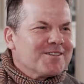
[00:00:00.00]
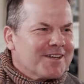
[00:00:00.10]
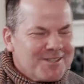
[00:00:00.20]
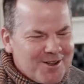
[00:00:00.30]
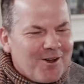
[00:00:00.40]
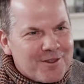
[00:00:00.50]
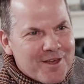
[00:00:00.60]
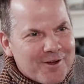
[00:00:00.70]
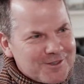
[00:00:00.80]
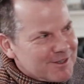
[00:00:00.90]
to the kids in the hall
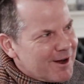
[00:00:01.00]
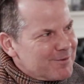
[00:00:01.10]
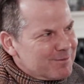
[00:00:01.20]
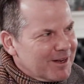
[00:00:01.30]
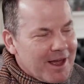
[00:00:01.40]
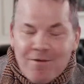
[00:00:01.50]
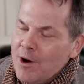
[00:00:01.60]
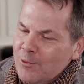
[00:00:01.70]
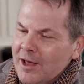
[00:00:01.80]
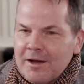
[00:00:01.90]
1,000 times in my life,
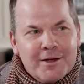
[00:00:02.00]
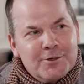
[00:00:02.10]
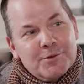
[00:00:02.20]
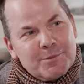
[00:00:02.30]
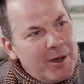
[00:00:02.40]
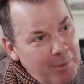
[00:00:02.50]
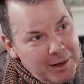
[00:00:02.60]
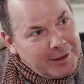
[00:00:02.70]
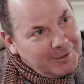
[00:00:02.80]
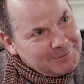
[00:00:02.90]
well, I don't smell
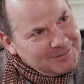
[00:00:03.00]
money.